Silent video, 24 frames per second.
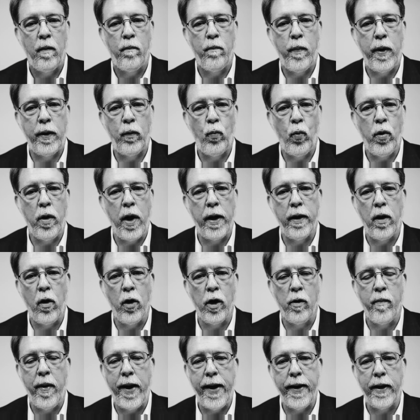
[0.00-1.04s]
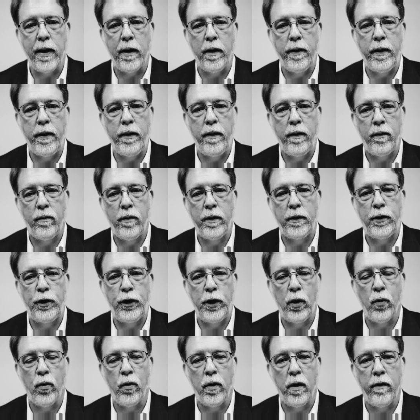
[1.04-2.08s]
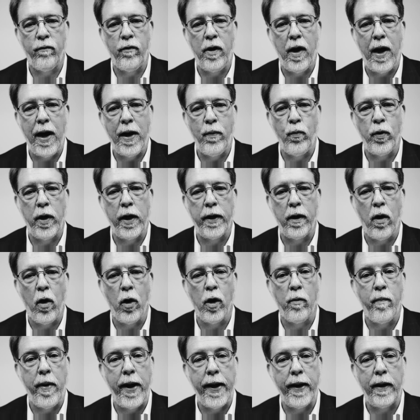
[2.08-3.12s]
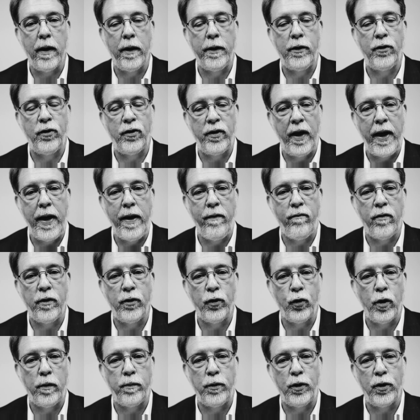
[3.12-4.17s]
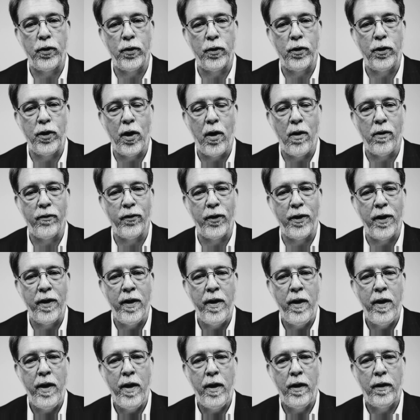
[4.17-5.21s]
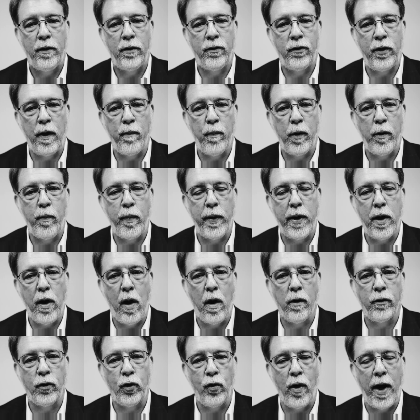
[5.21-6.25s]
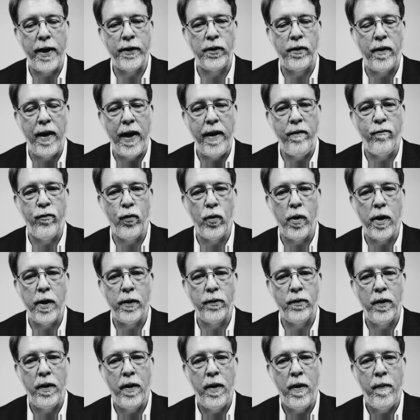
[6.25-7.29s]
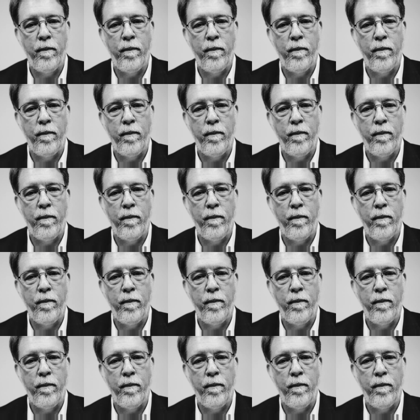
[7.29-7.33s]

But we're not automatically the children of God. We're not automatically saved, as Scripture calls it, simply because Christ died for us.